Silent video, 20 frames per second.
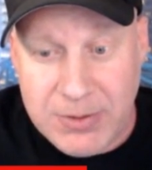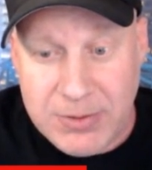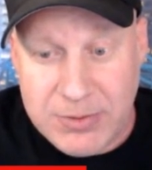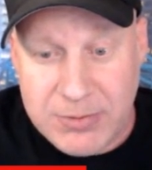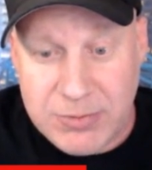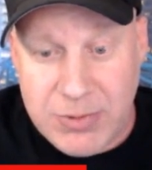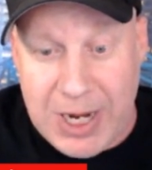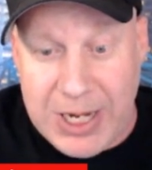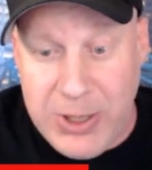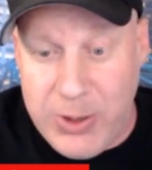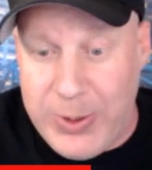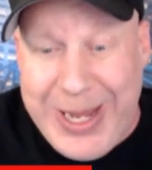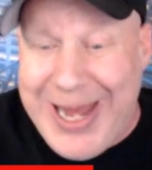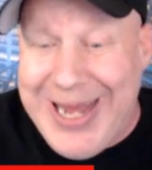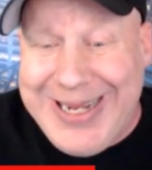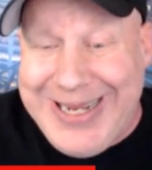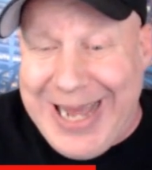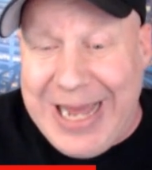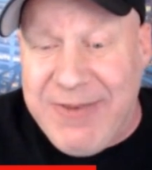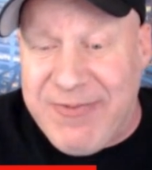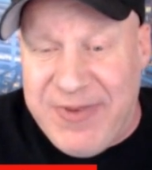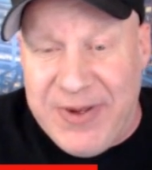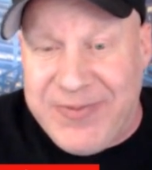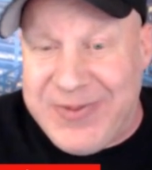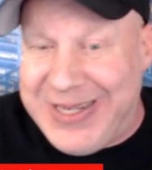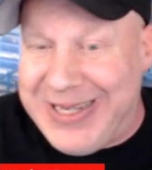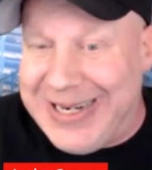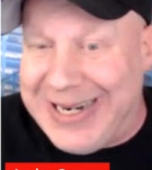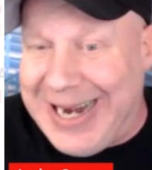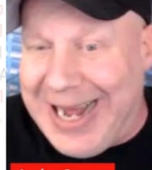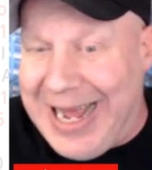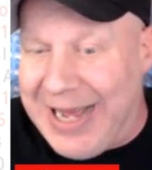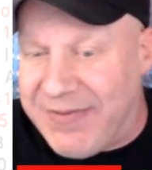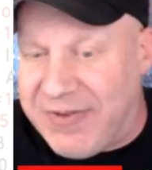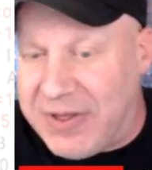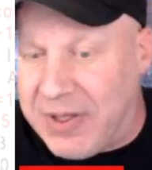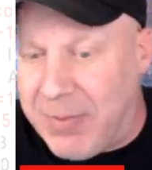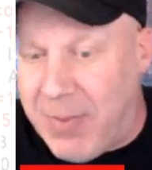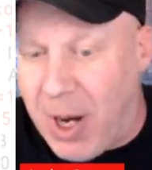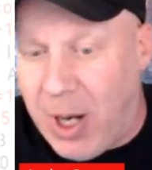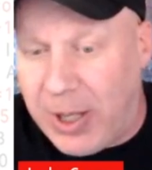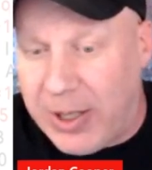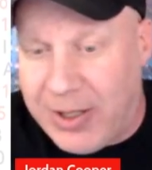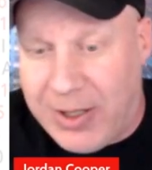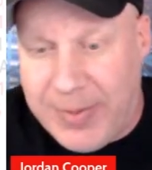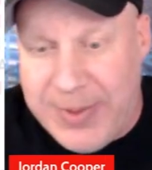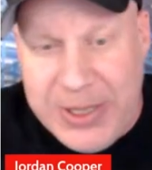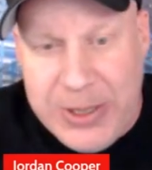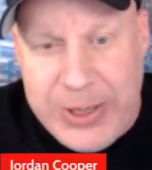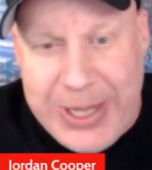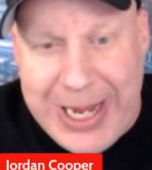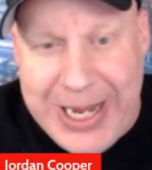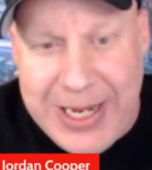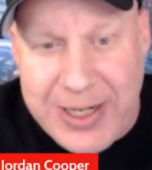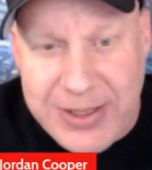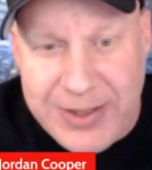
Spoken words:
Right? You can't get 15.5 in the market. I mean, you can't.